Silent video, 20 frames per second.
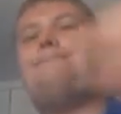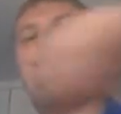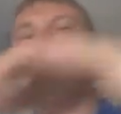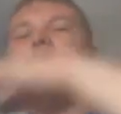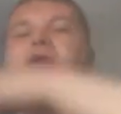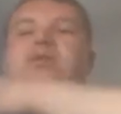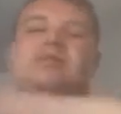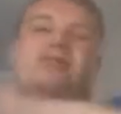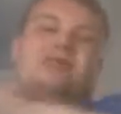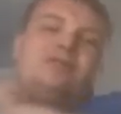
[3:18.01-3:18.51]

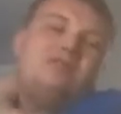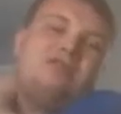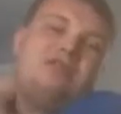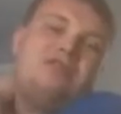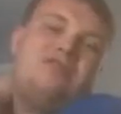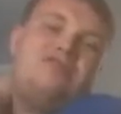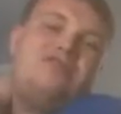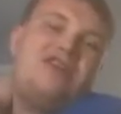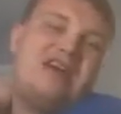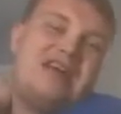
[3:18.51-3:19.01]
but
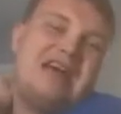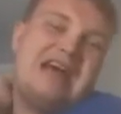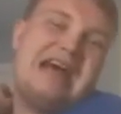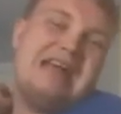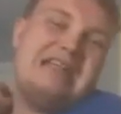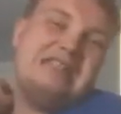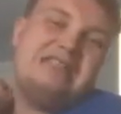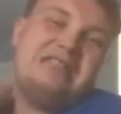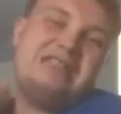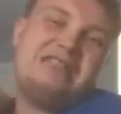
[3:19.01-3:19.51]
there
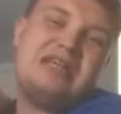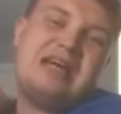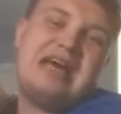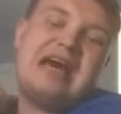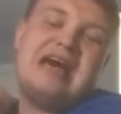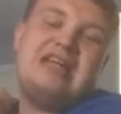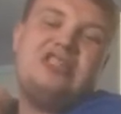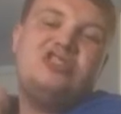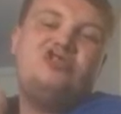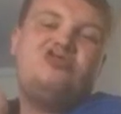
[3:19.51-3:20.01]
is
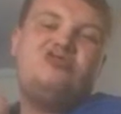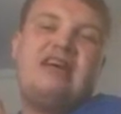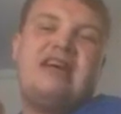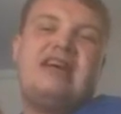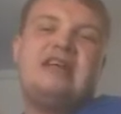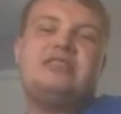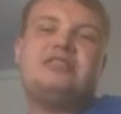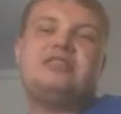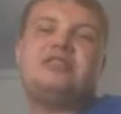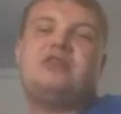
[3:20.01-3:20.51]

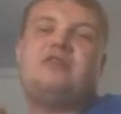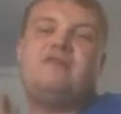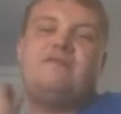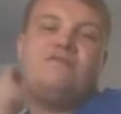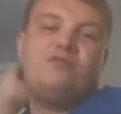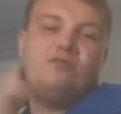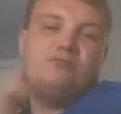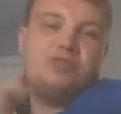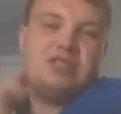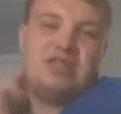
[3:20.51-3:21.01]
interest
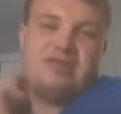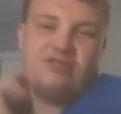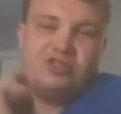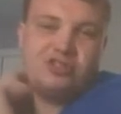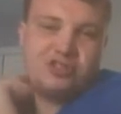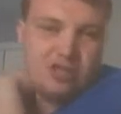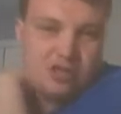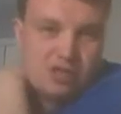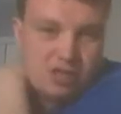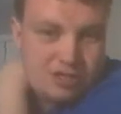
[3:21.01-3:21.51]
from
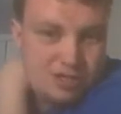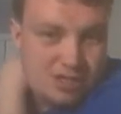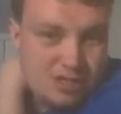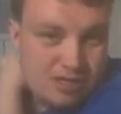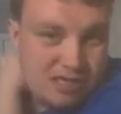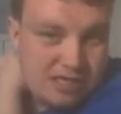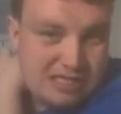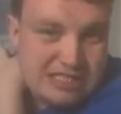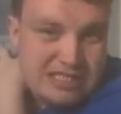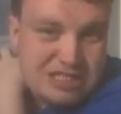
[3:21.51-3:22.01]
Steven Gerrard.
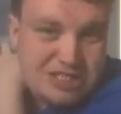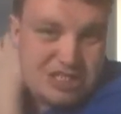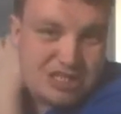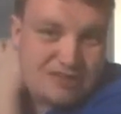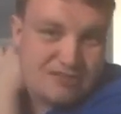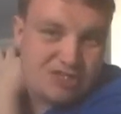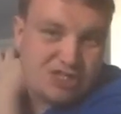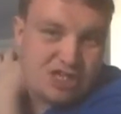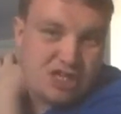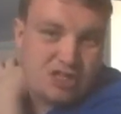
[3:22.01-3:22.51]

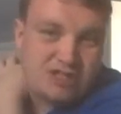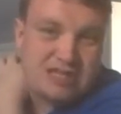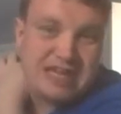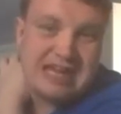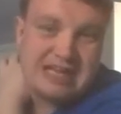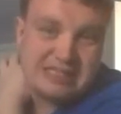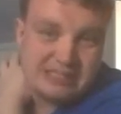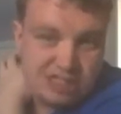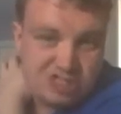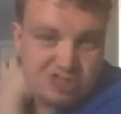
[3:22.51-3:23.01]
Steven Gerrard
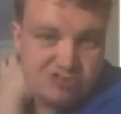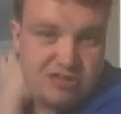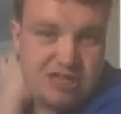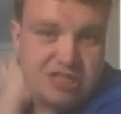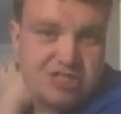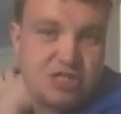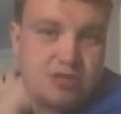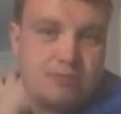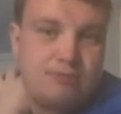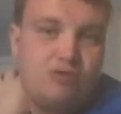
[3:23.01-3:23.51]
is
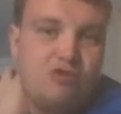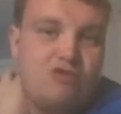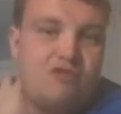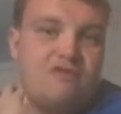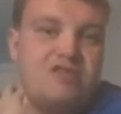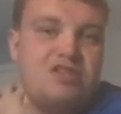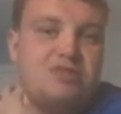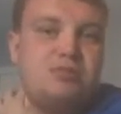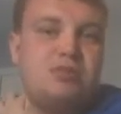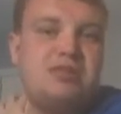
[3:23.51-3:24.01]
interested in both
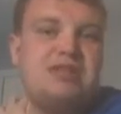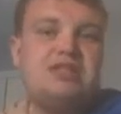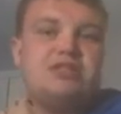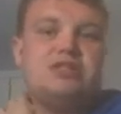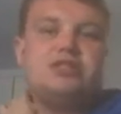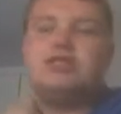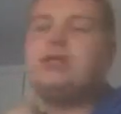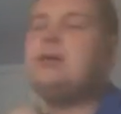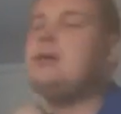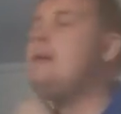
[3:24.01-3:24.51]
of these
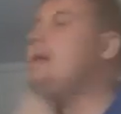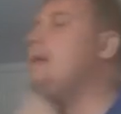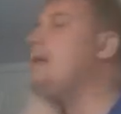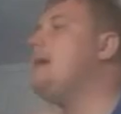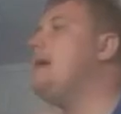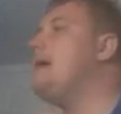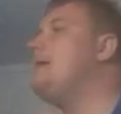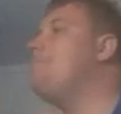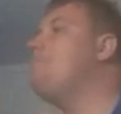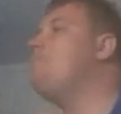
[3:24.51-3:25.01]
players.
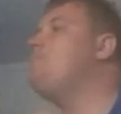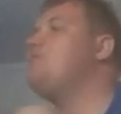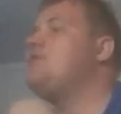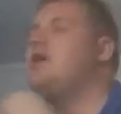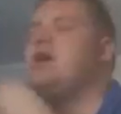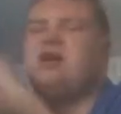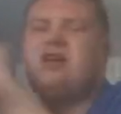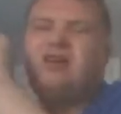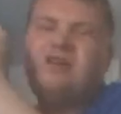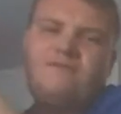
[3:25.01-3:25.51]

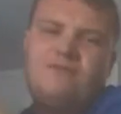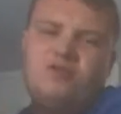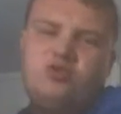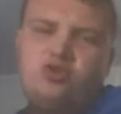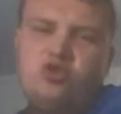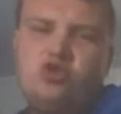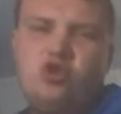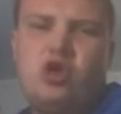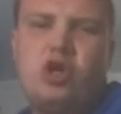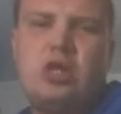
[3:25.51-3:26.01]
If you
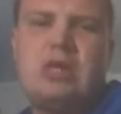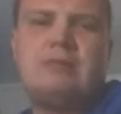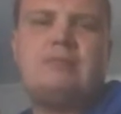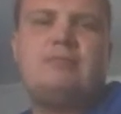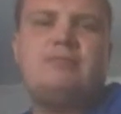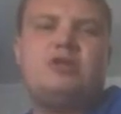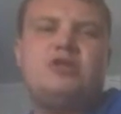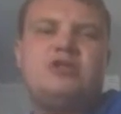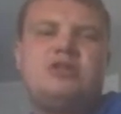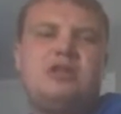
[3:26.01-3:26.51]
don't know who Ollie
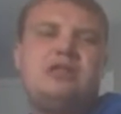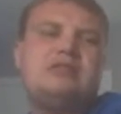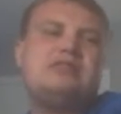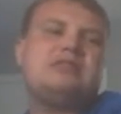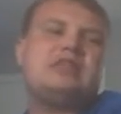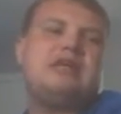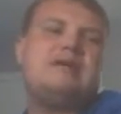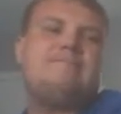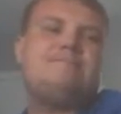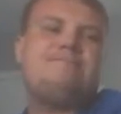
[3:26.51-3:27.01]
McBurnie
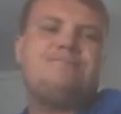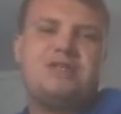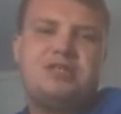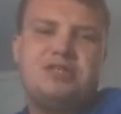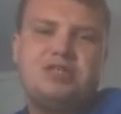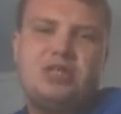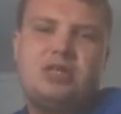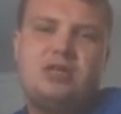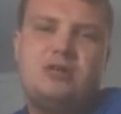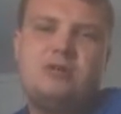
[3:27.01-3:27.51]
is,
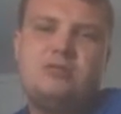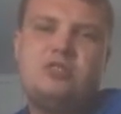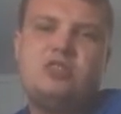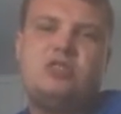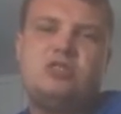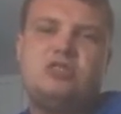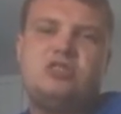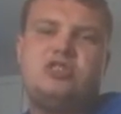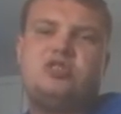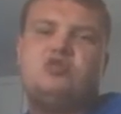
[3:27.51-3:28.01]
he's
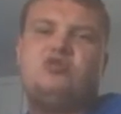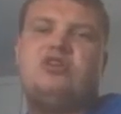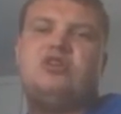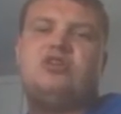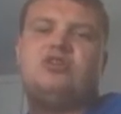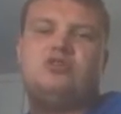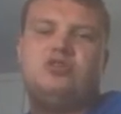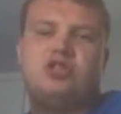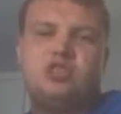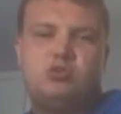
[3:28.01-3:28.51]
a
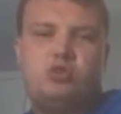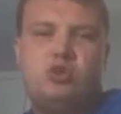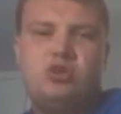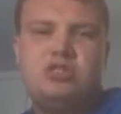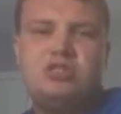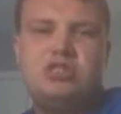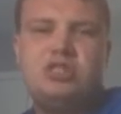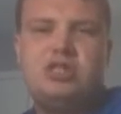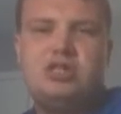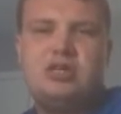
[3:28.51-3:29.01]
striker down at
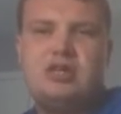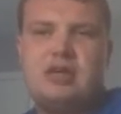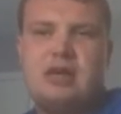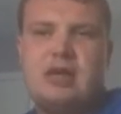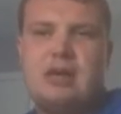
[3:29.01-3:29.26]
Swansea,